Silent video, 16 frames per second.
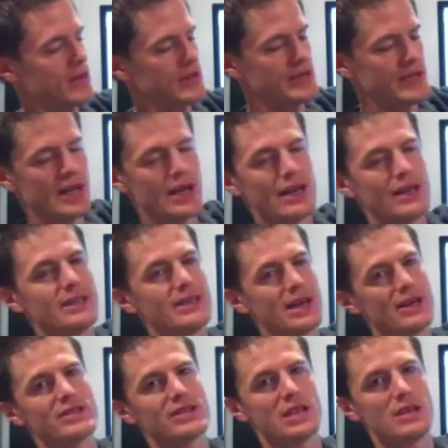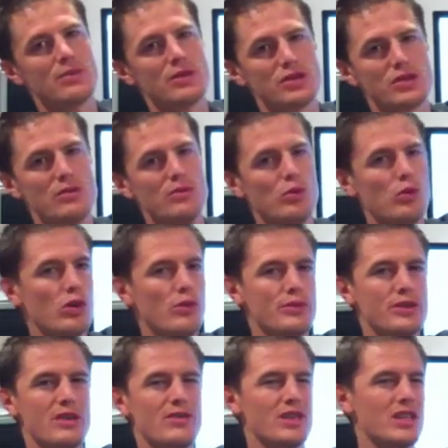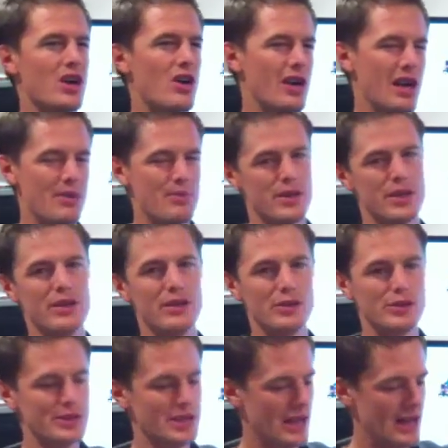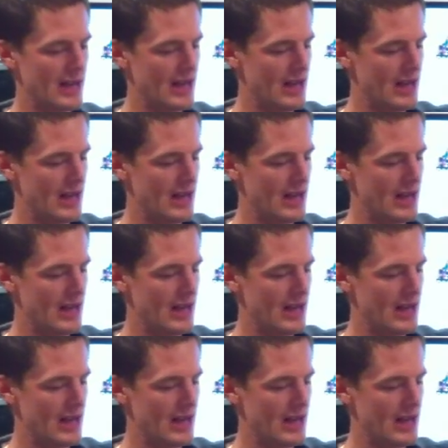because it does keep you super warm. So if you're going up hills,